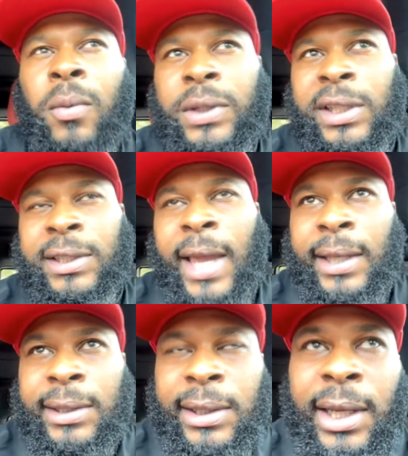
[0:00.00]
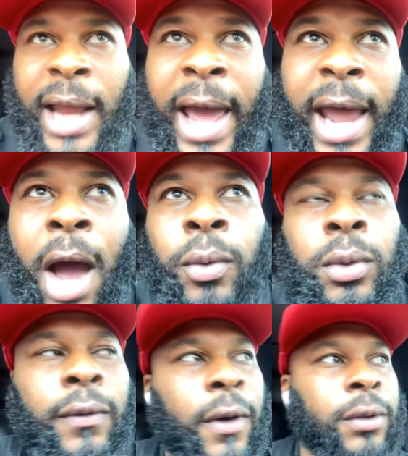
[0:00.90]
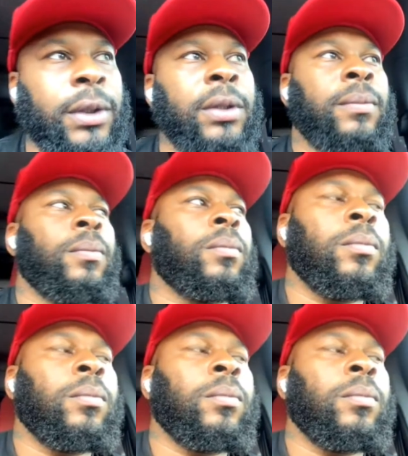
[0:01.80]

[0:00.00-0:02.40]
That was his second stint at Howard University.